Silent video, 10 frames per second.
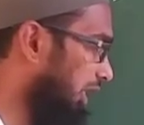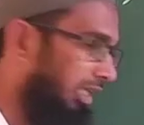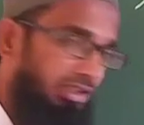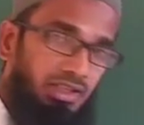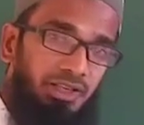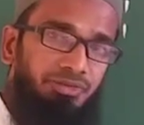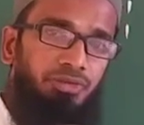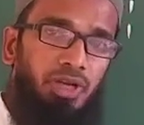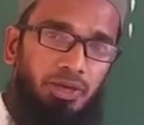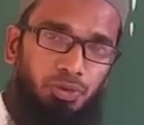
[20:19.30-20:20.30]
at
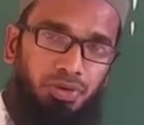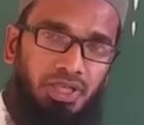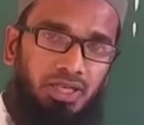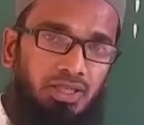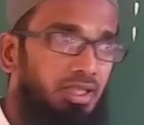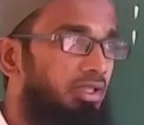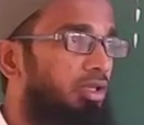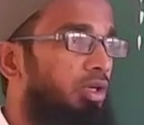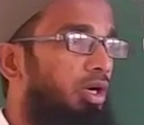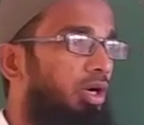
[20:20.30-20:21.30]
left we have to calculate,
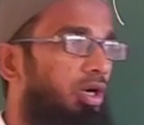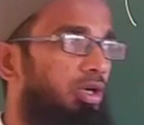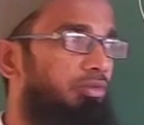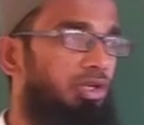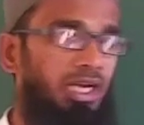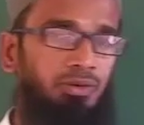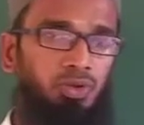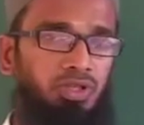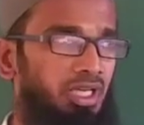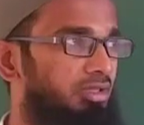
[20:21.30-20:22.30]
or we have
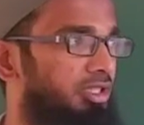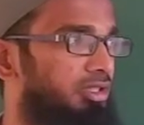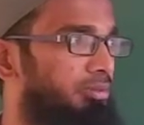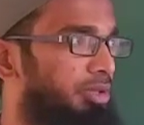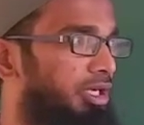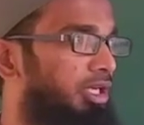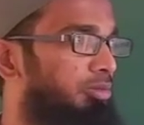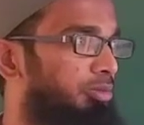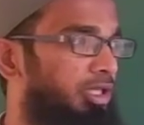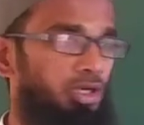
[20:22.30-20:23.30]
to calculate the bending
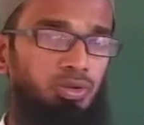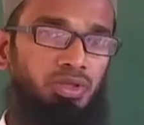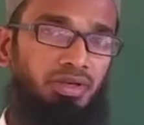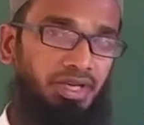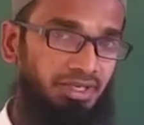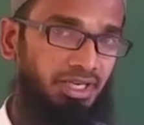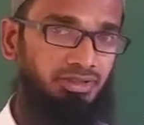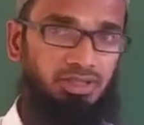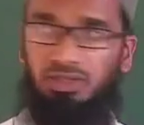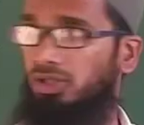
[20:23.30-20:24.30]
moment on the right
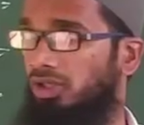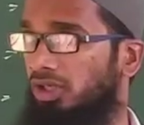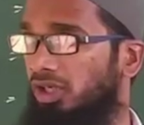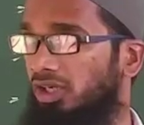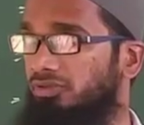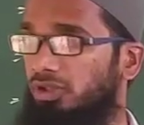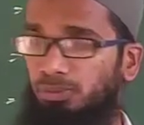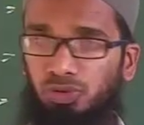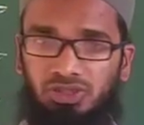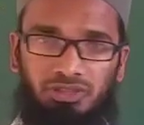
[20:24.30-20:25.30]
hand side. If
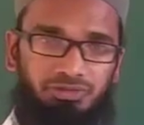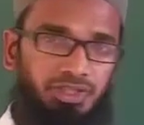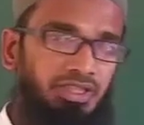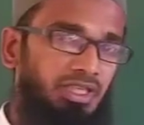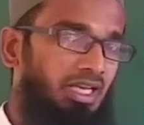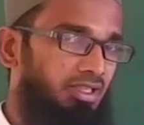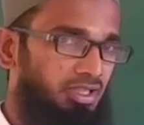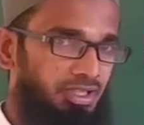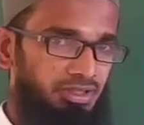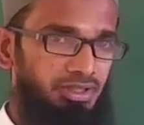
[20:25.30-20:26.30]
suppose if I
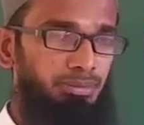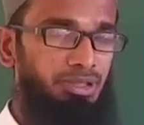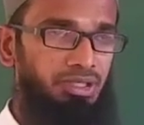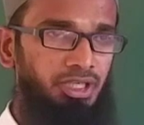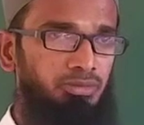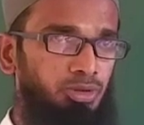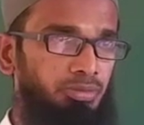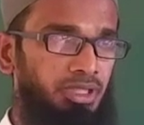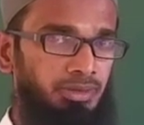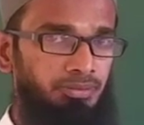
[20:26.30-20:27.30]
calculate the bending
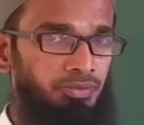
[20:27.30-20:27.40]
moment,